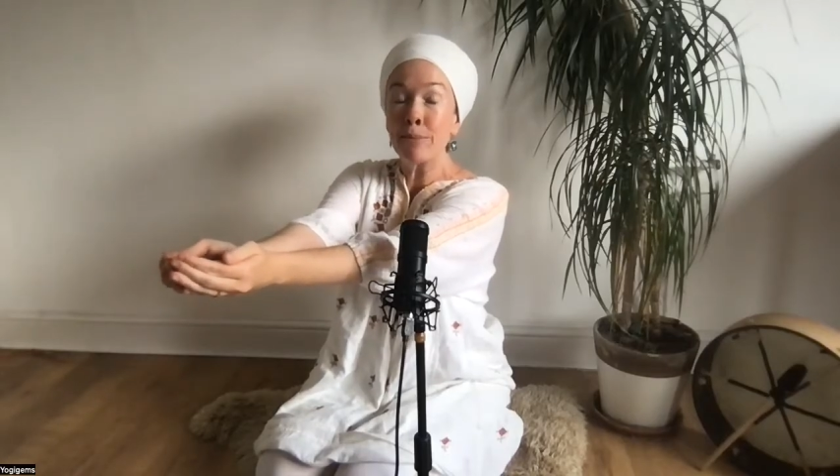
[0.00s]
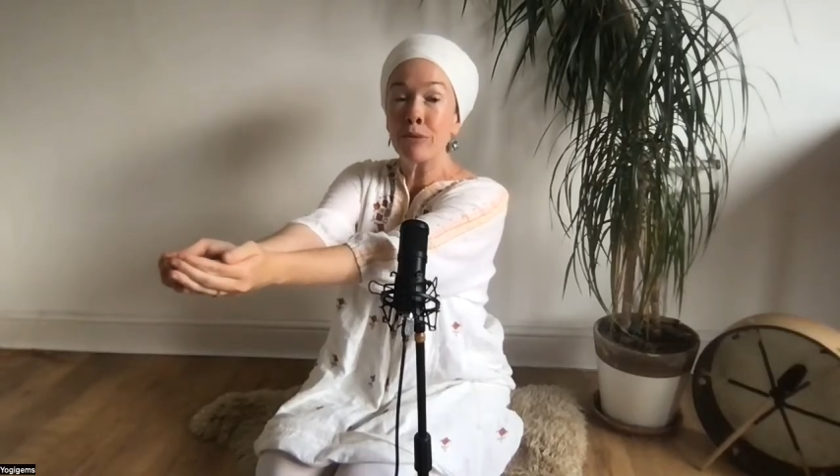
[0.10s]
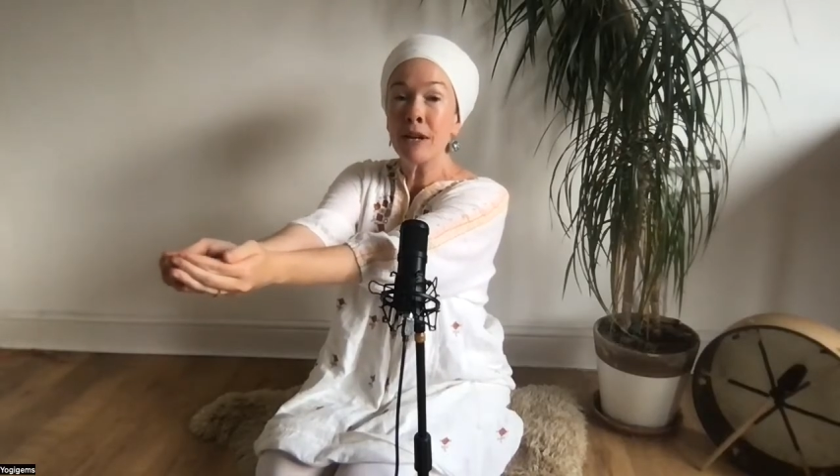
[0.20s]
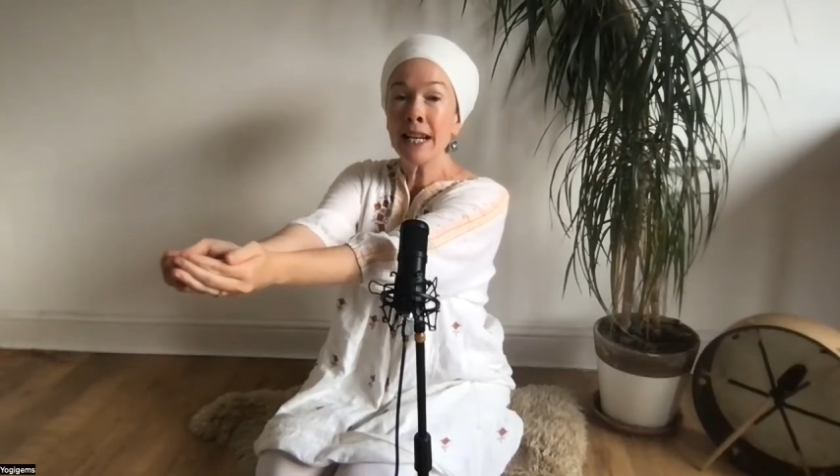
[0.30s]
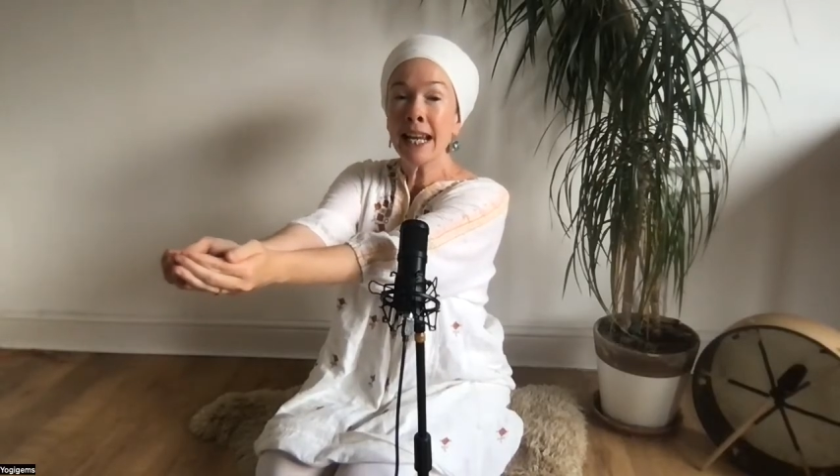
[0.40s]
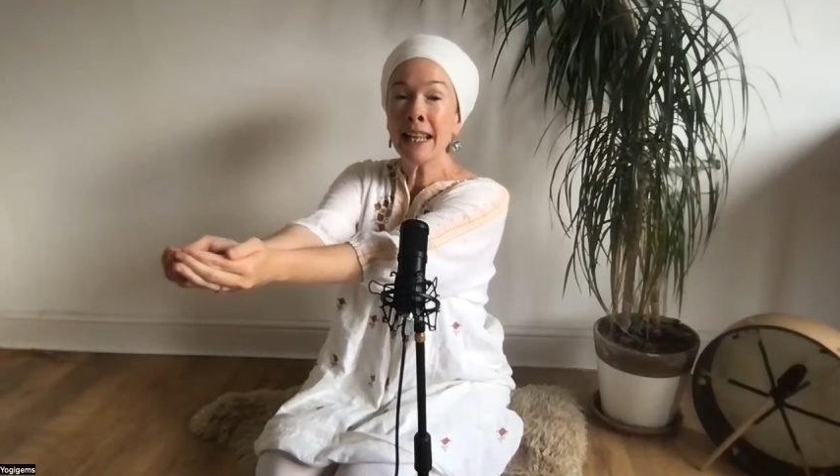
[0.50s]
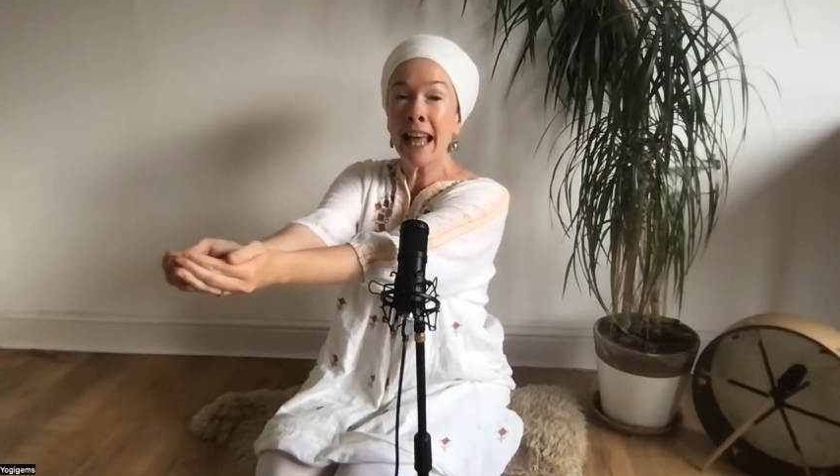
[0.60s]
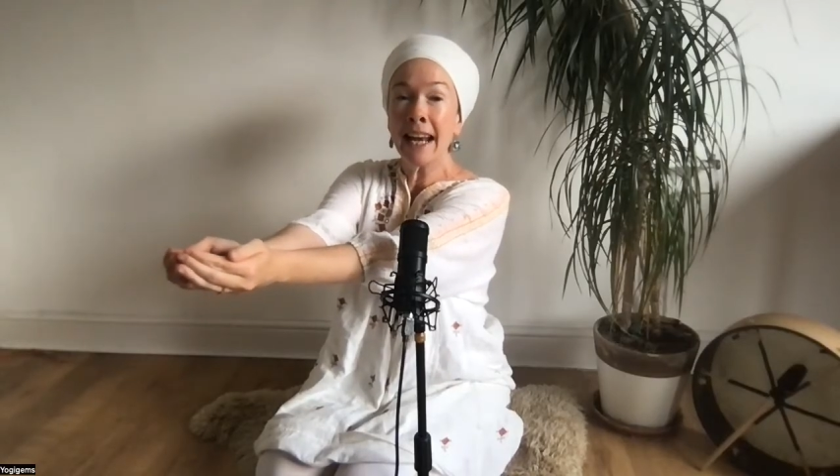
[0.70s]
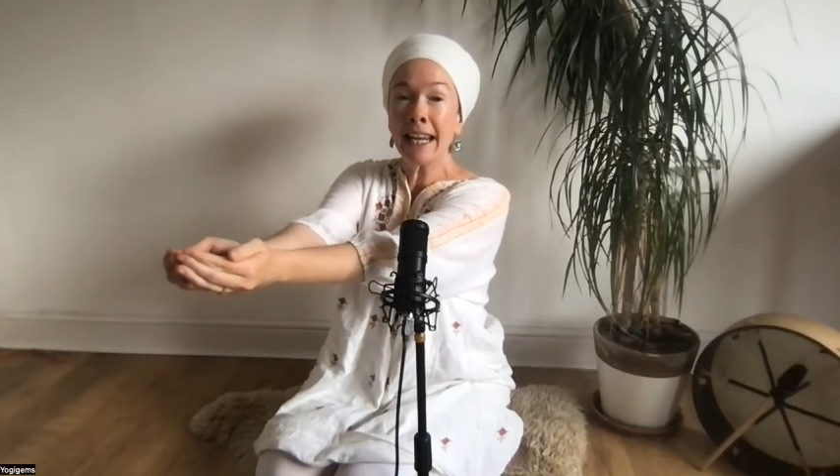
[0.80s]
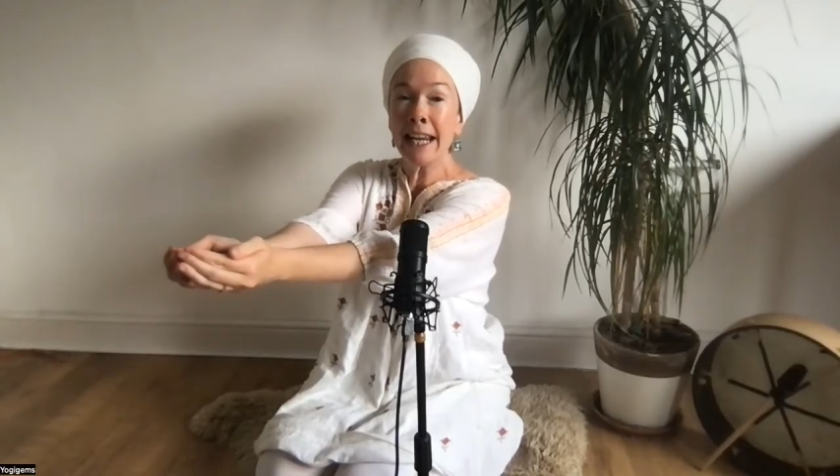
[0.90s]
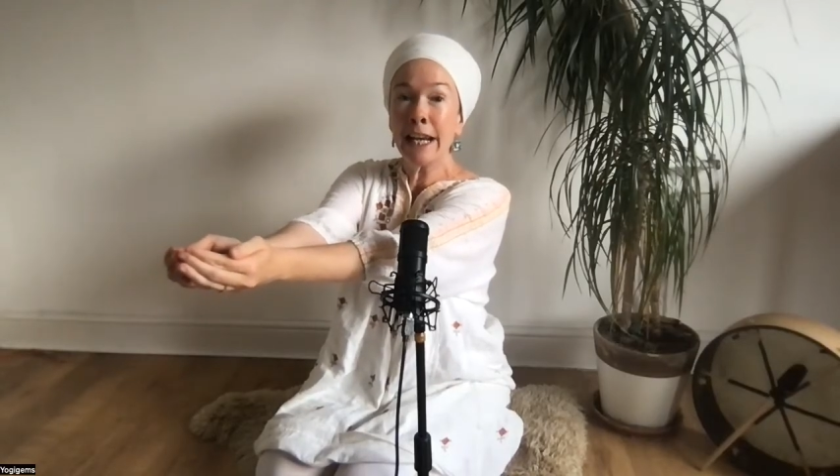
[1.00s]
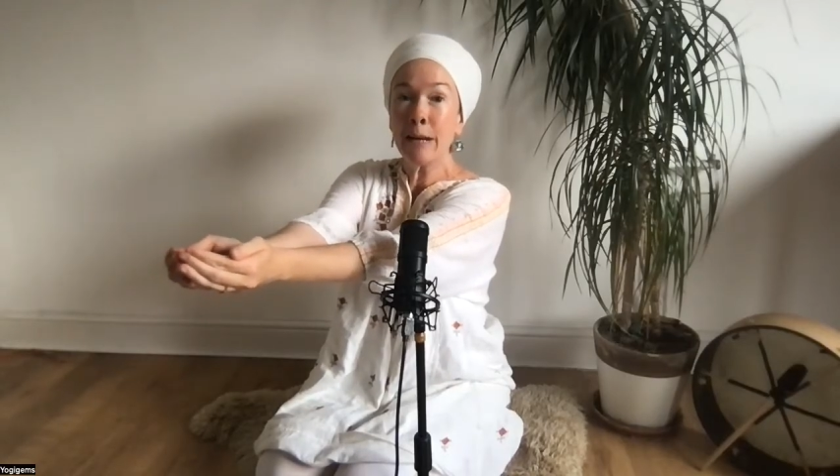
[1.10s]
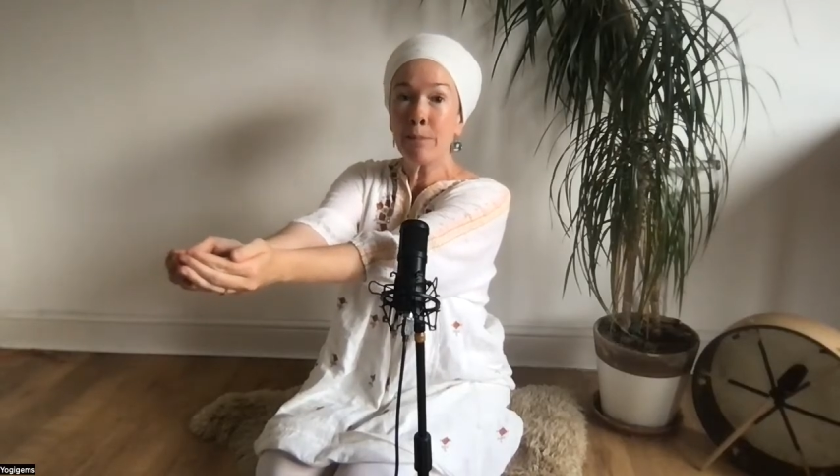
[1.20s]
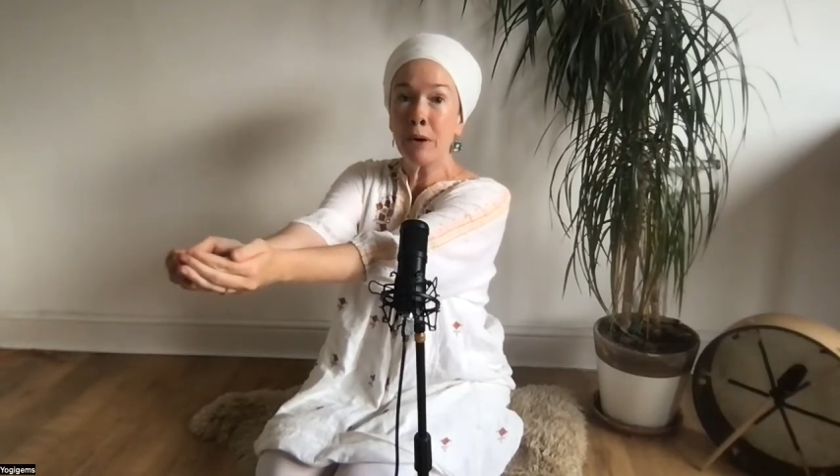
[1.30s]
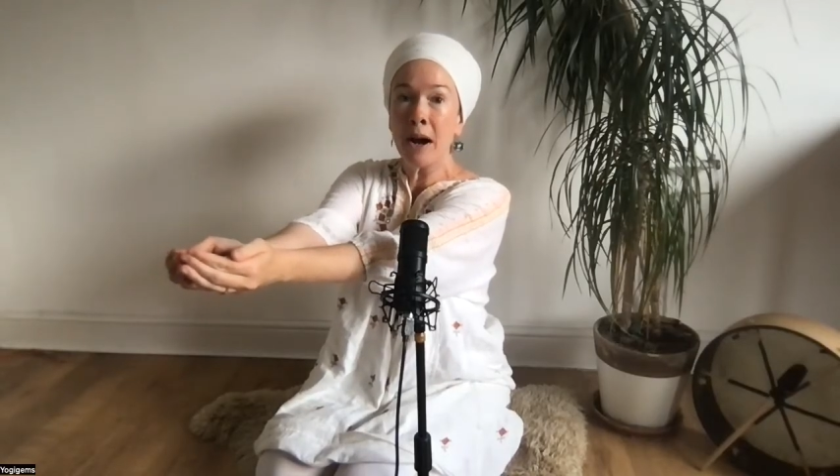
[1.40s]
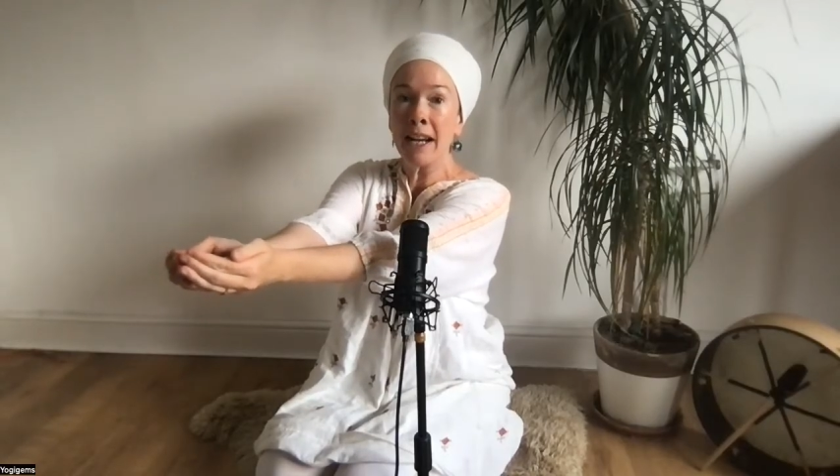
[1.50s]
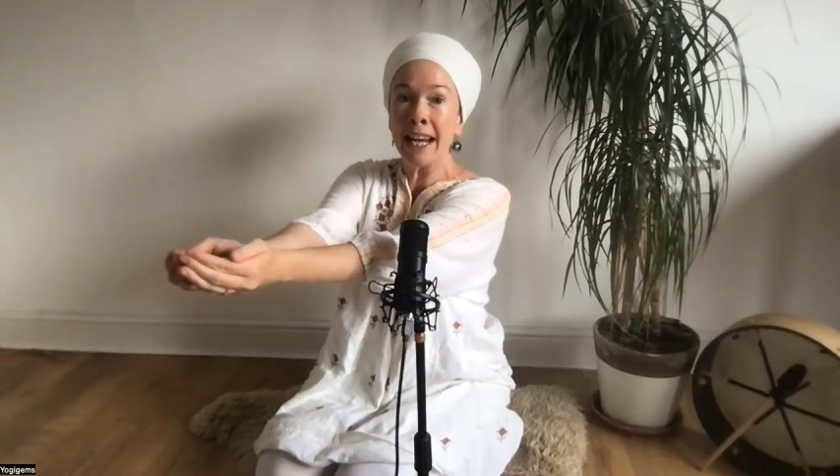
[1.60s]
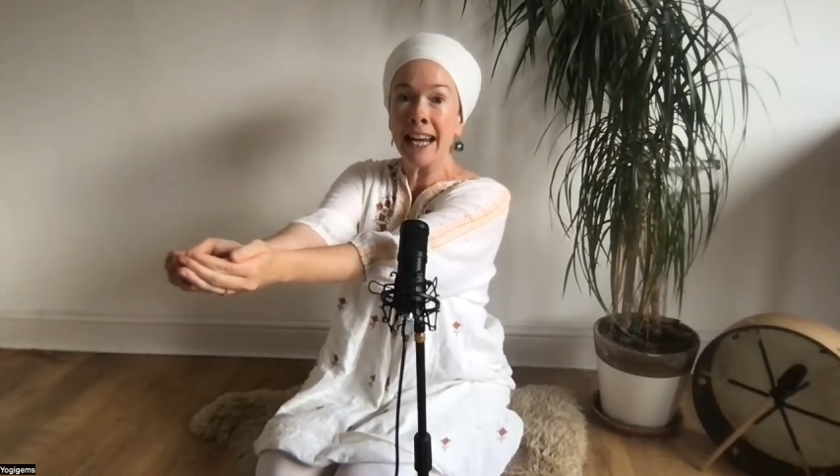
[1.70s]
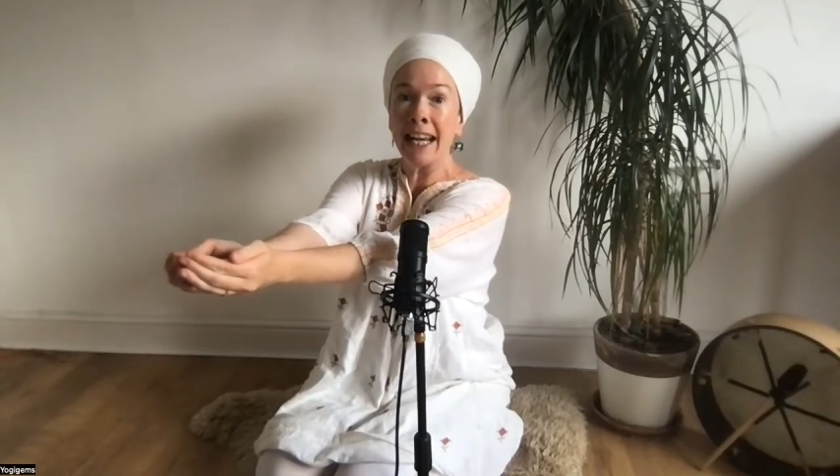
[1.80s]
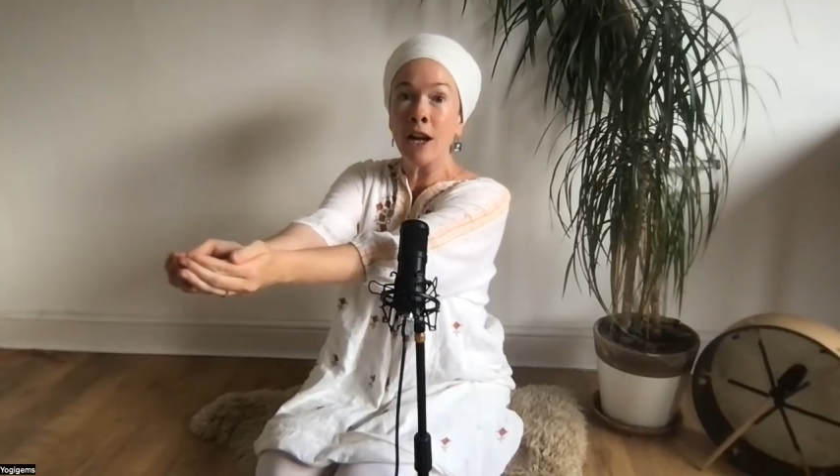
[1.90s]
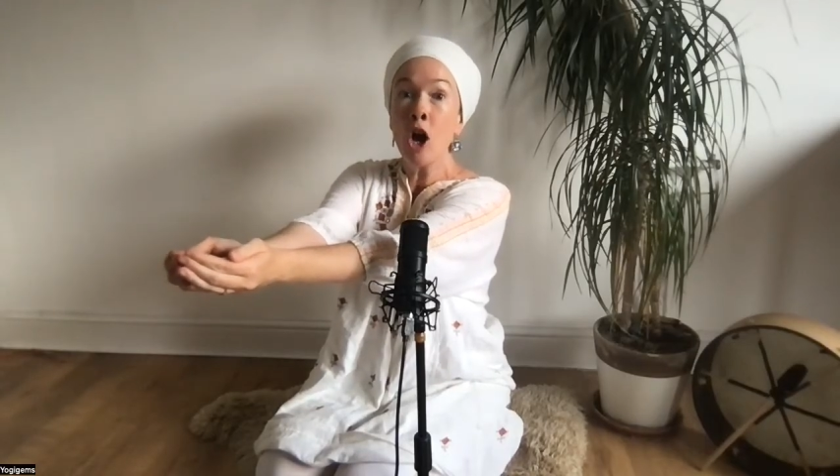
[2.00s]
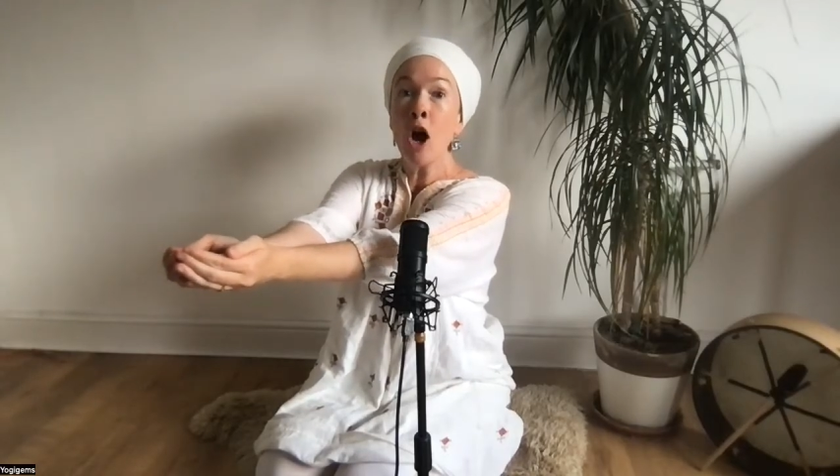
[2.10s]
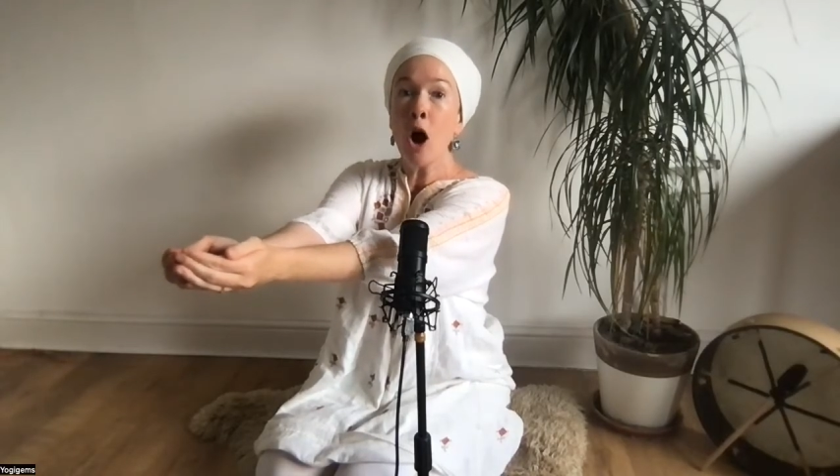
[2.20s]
bringing that healing prana in,